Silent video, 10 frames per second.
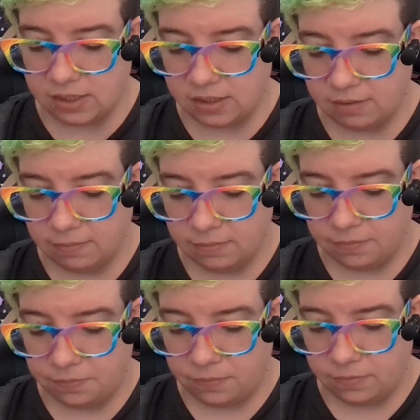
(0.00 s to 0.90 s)
is.
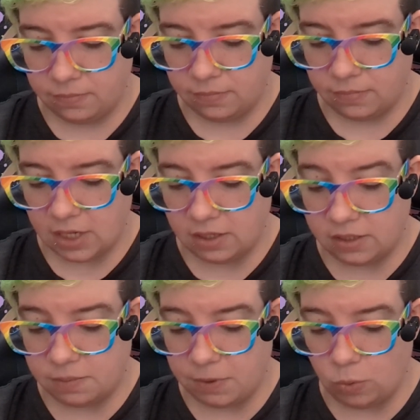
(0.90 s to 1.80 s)
And
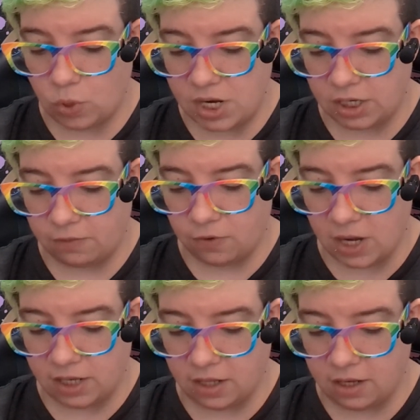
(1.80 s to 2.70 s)
it's been waiting
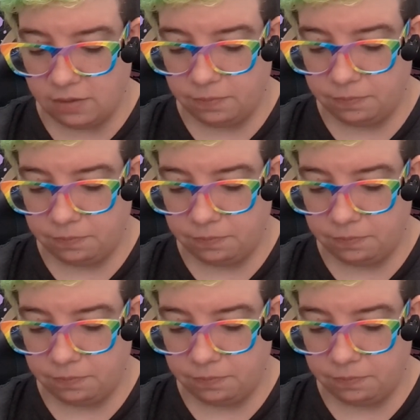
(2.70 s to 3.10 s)
for Ella.